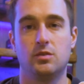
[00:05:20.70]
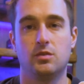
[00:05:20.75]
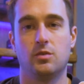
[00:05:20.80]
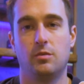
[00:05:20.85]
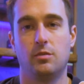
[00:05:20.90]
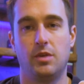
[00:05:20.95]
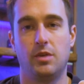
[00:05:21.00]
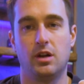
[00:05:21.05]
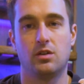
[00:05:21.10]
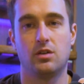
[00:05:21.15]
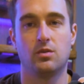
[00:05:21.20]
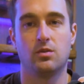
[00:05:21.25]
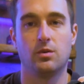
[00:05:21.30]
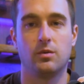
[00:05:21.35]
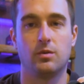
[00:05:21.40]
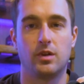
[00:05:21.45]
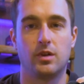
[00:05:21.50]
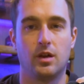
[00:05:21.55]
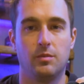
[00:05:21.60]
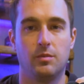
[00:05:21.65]
where paracord
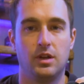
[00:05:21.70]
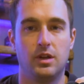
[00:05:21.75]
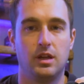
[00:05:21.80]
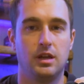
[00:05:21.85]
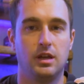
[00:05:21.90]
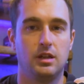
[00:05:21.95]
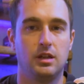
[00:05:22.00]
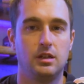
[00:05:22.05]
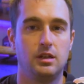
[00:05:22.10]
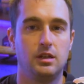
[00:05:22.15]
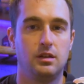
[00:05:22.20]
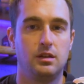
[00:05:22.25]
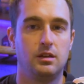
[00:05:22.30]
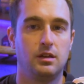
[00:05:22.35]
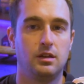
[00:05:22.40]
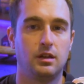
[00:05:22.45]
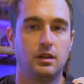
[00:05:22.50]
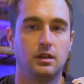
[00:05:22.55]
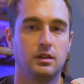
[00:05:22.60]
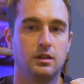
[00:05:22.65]
would come in handy
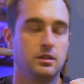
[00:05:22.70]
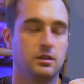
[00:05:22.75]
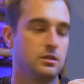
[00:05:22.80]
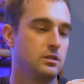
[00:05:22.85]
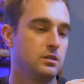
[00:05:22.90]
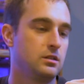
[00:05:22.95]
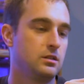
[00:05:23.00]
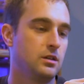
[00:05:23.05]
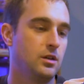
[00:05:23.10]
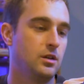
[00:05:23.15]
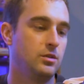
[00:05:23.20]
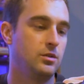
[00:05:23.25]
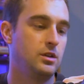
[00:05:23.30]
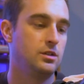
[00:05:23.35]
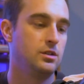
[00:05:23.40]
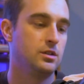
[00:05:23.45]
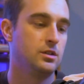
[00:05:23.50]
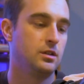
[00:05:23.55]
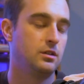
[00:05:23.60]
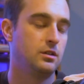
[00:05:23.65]
and I would
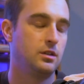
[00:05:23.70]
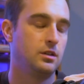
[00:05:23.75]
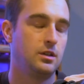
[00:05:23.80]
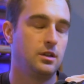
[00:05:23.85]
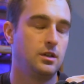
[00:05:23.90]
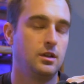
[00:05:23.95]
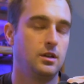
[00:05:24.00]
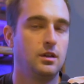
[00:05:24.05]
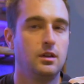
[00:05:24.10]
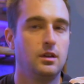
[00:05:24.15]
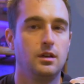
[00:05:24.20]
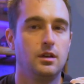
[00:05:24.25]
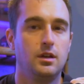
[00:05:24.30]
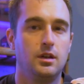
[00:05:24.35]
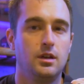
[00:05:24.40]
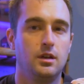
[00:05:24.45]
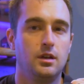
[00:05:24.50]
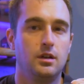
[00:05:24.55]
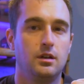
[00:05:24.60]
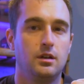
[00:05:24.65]
use it.
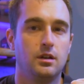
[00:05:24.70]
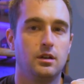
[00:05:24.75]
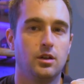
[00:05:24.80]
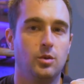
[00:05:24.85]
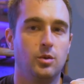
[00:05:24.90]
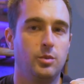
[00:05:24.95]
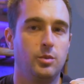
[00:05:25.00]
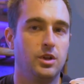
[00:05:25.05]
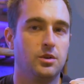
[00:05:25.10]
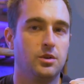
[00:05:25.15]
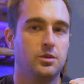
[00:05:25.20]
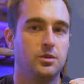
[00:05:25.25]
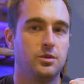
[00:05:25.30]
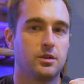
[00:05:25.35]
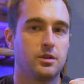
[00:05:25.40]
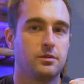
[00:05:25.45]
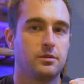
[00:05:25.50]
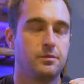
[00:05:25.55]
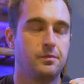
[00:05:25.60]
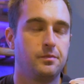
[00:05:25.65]
Lo and
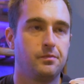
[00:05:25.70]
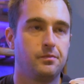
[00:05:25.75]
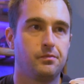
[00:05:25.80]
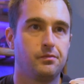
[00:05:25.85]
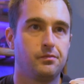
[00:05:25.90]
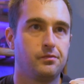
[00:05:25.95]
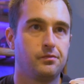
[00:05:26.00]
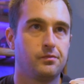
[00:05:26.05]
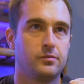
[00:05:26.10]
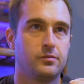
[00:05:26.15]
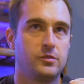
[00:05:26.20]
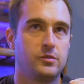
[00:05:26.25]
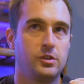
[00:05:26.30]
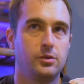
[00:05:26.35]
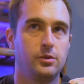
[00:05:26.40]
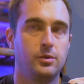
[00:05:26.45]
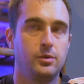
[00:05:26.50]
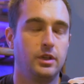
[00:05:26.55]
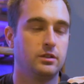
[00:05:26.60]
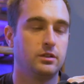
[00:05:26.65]
behold,
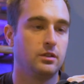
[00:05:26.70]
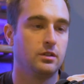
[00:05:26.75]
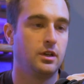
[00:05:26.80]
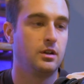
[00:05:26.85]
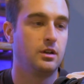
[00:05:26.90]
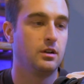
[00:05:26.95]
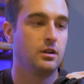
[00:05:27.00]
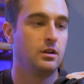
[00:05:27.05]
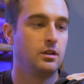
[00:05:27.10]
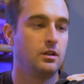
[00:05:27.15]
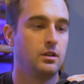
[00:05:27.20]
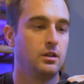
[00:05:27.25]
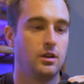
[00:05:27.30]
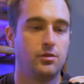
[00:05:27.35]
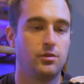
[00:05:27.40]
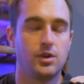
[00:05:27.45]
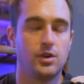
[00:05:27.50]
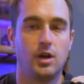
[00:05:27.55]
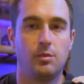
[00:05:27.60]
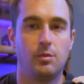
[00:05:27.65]
2 weeks later, I
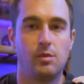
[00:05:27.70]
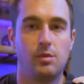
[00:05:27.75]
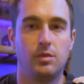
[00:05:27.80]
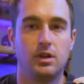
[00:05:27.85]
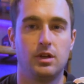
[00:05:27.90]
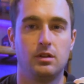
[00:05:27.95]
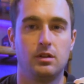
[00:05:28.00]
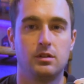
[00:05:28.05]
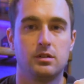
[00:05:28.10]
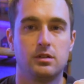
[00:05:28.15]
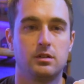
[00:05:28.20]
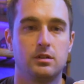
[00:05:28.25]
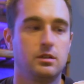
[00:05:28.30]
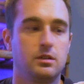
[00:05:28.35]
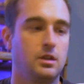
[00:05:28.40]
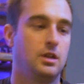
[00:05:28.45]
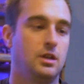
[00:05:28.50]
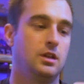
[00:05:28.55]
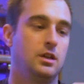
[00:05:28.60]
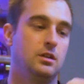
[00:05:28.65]
forgot my belt,
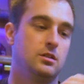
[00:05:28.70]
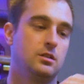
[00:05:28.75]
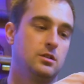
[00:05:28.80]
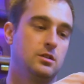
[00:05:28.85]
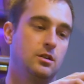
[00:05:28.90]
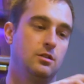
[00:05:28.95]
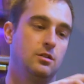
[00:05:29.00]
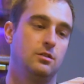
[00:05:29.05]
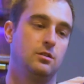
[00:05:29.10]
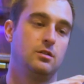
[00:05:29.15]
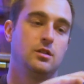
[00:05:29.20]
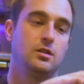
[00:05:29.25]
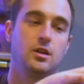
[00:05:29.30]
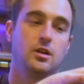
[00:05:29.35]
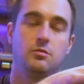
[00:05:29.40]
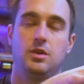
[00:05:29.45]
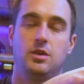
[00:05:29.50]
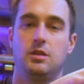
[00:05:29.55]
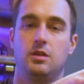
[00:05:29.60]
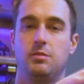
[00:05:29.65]
and so
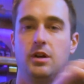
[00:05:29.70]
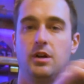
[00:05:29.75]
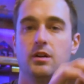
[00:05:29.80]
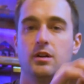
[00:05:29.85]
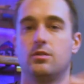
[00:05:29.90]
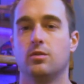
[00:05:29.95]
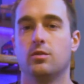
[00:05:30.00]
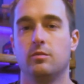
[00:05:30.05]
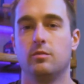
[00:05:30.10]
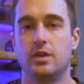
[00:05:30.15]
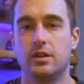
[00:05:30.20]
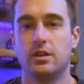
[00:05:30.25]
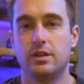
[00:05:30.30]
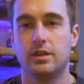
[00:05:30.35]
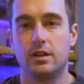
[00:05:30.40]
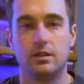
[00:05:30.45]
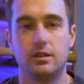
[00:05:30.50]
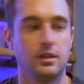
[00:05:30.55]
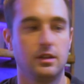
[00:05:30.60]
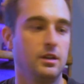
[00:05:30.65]
I made a paracord belt
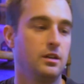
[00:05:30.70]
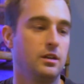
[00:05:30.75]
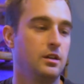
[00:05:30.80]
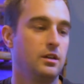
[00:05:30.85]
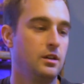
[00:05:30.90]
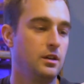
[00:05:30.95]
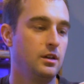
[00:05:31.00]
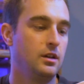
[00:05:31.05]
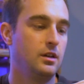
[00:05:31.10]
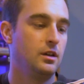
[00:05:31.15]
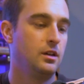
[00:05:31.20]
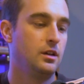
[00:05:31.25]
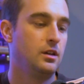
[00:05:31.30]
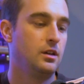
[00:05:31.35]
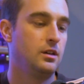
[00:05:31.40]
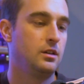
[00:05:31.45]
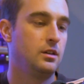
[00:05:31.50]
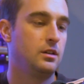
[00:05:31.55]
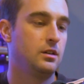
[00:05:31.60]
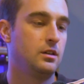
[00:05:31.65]
that day.
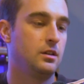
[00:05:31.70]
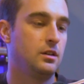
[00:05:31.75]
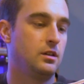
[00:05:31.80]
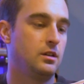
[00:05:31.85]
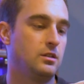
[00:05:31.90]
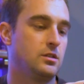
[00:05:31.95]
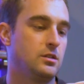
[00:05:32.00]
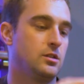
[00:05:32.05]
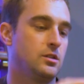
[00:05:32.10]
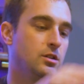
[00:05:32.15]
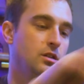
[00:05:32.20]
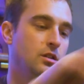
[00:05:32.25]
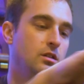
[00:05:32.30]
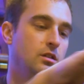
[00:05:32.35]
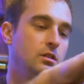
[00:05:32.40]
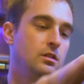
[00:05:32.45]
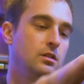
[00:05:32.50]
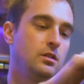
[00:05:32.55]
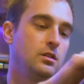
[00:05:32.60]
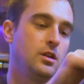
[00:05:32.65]
And so,
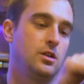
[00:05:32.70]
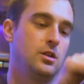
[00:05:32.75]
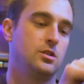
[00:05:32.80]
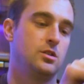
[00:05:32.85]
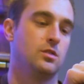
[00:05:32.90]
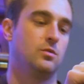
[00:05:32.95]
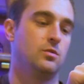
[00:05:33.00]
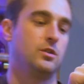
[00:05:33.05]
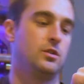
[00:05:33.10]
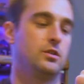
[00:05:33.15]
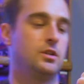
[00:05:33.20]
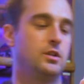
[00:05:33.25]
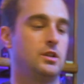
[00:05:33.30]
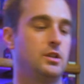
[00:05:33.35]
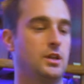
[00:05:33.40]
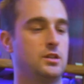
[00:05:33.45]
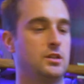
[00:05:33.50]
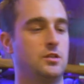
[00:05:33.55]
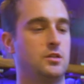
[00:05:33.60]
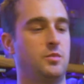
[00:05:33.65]
in case you're
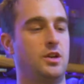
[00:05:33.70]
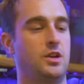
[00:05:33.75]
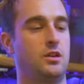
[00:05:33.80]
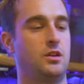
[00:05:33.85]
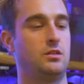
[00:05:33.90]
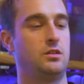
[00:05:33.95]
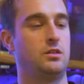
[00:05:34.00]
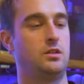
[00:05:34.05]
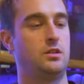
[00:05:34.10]
wondering, it's about